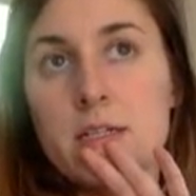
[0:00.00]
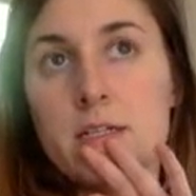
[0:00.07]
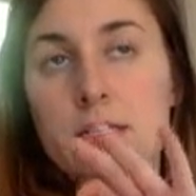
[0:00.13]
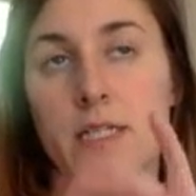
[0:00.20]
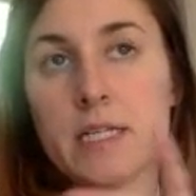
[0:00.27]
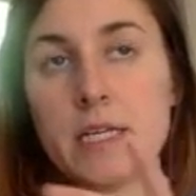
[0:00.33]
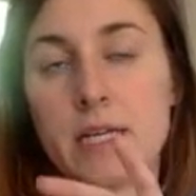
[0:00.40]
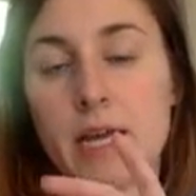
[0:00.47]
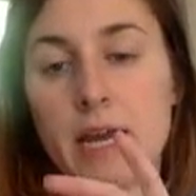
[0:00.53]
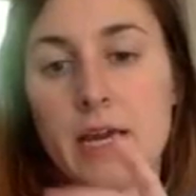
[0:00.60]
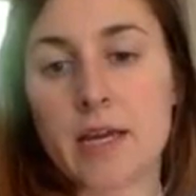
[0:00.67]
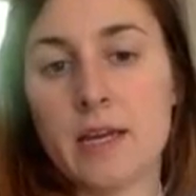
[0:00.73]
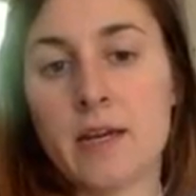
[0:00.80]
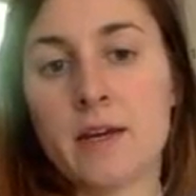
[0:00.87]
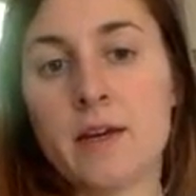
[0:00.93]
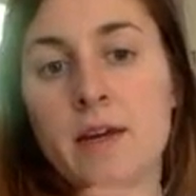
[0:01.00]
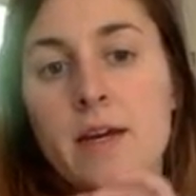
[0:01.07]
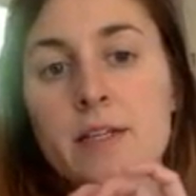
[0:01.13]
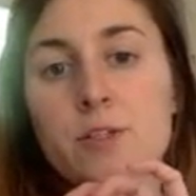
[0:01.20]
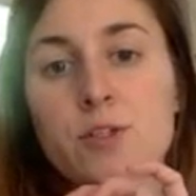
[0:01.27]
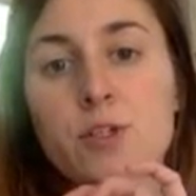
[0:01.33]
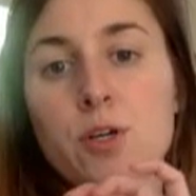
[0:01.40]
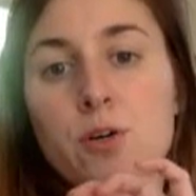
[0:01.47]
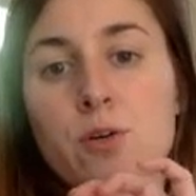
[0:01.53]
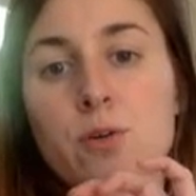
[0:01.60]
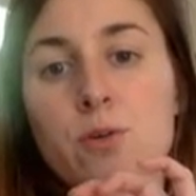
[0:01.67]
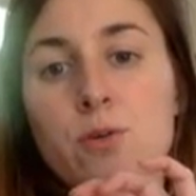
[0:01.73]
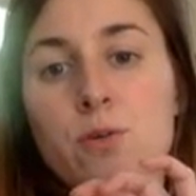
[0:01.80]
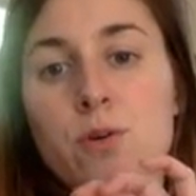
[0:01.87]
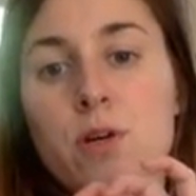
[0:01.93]
DNA, and
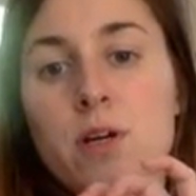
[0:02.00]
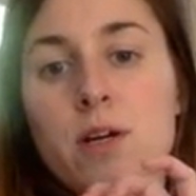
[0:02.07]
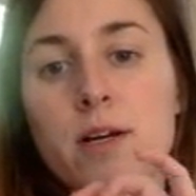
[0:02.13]
so